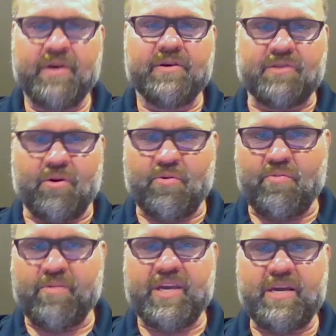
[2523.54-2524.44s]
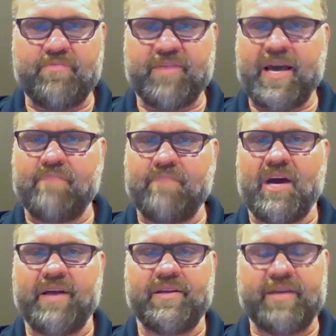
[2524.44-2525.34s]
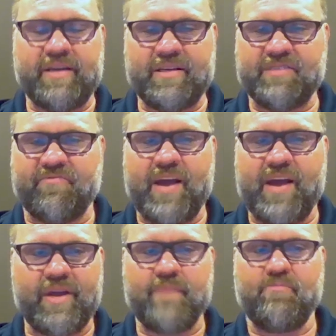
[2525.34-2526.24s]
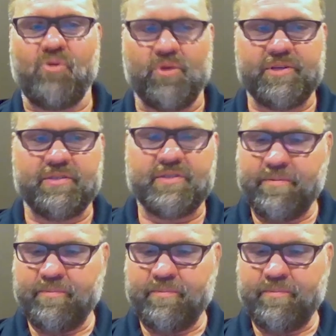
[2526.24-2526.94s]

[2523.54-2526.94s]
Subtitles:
So keep that in mind. It is very important.